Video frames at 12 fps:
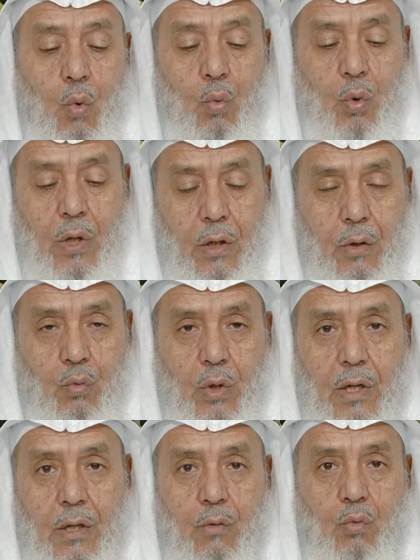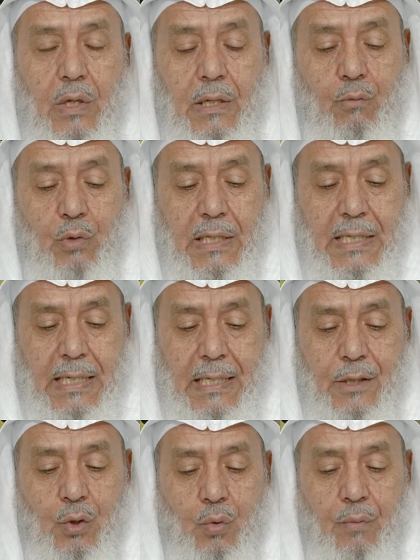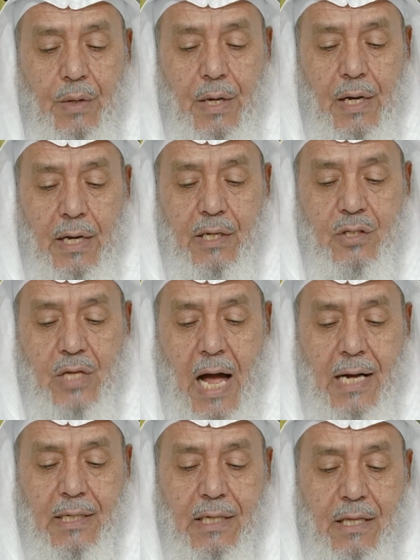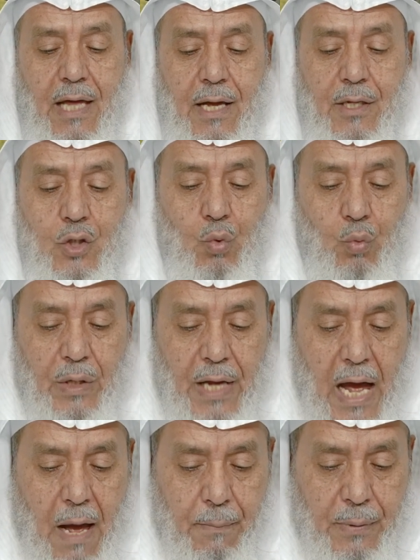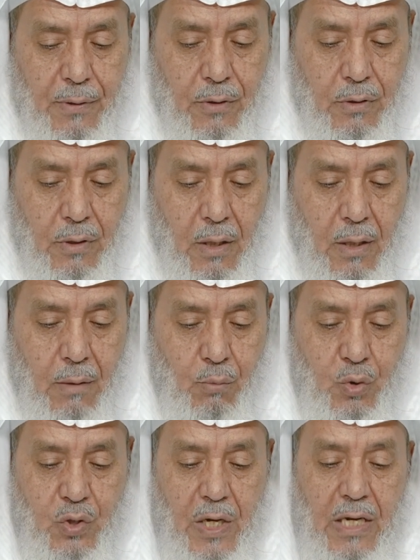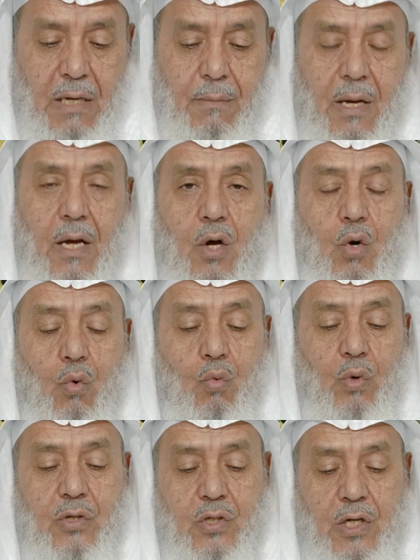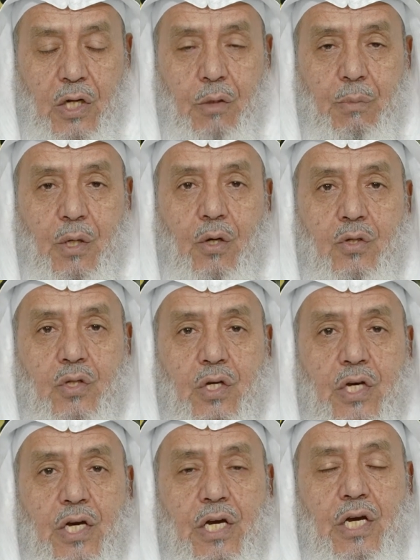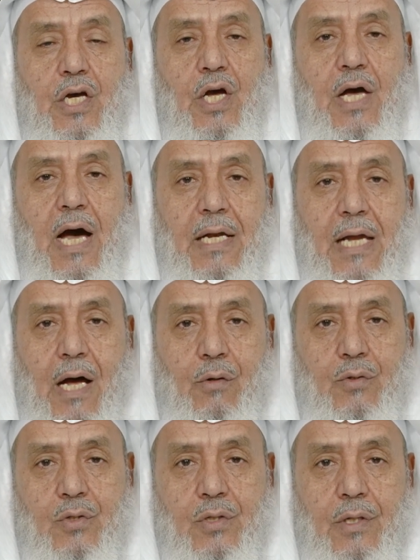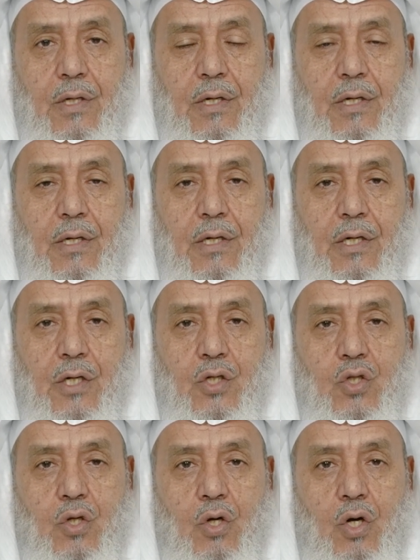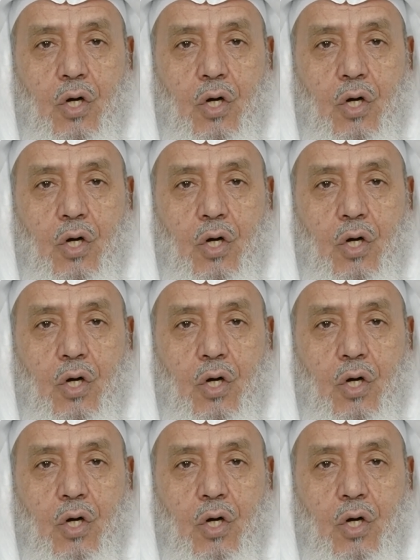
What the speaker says: will kill you. And exactly that is what happened. Musaylimah was killed because he announced his